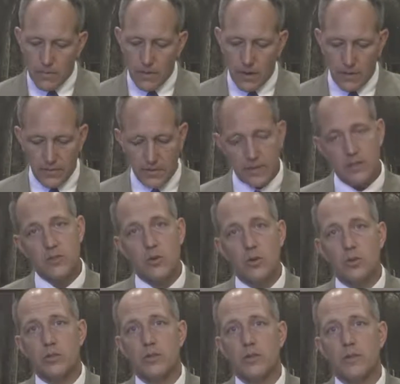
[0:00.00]
of the
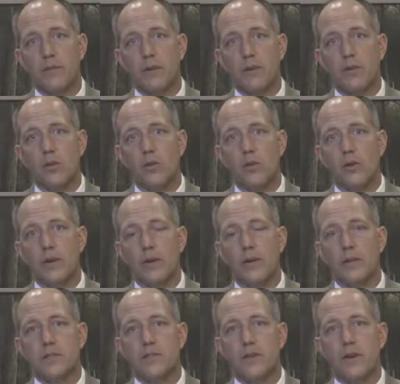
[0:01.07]
discourses of our Lord. It
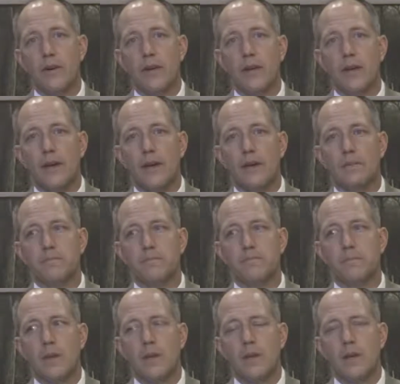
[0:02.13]
is very, at
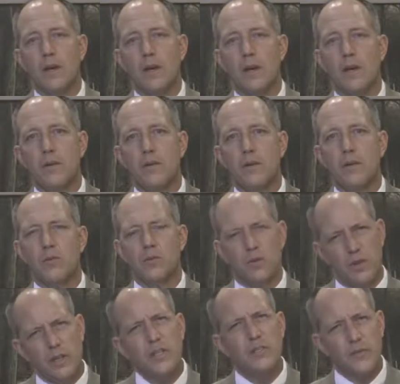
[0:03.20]

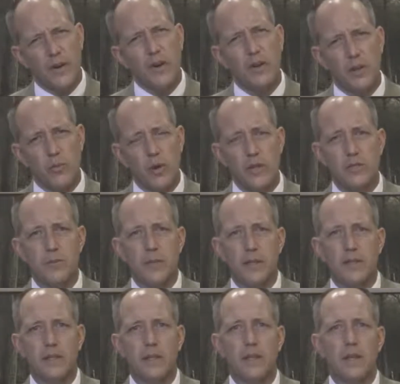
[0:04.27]
least fairly
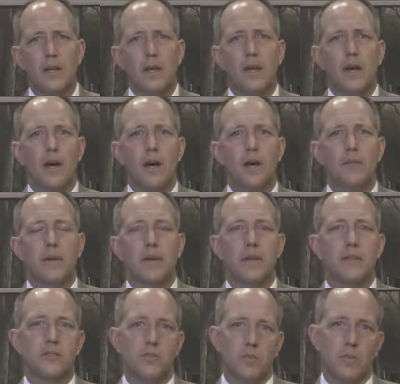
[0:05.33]
regimented,
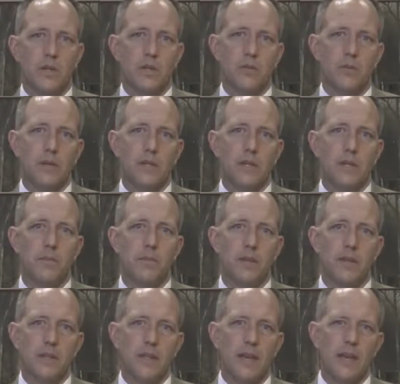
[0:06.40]
because we
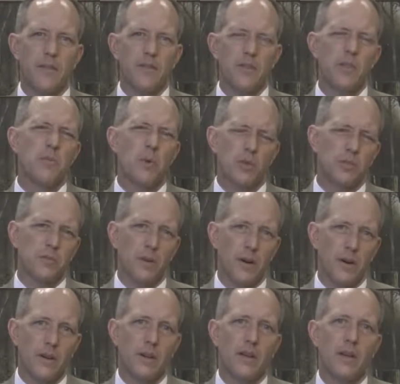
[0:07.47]
typically take, for the most
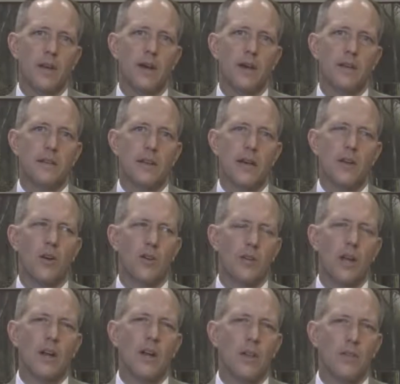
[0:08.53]
part, not
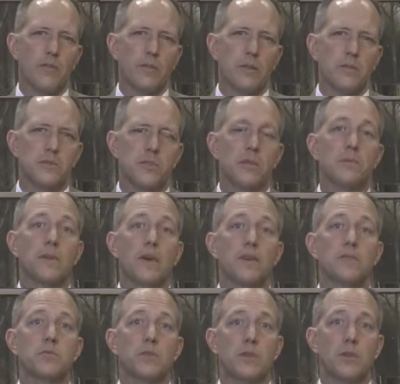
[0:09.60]
all of them.
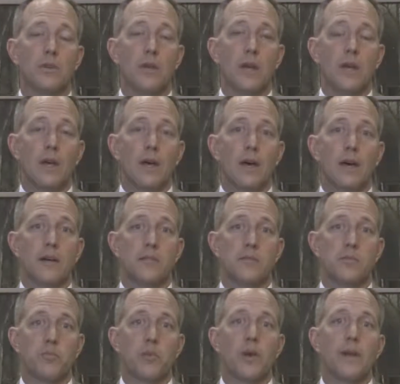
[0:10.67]
Sometimes we'll
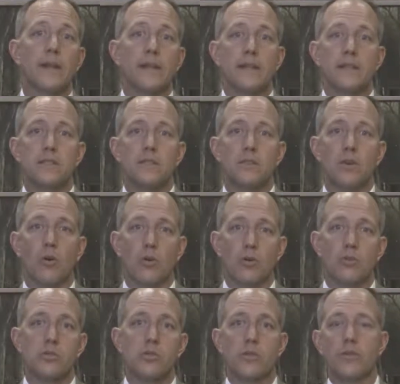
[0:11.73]
spread a
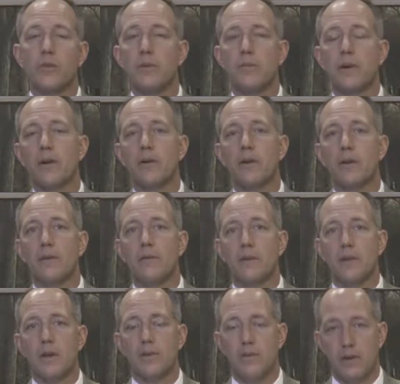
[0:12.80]
discourse over a period
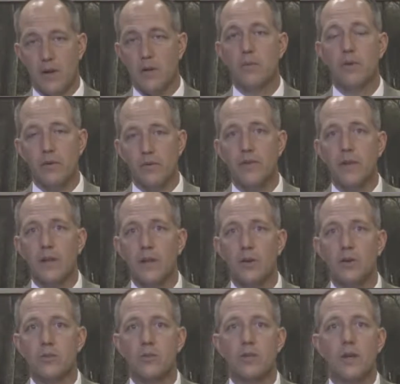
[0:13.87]
of a number of
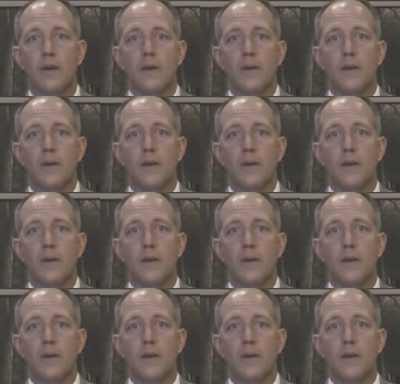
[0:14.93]
videos,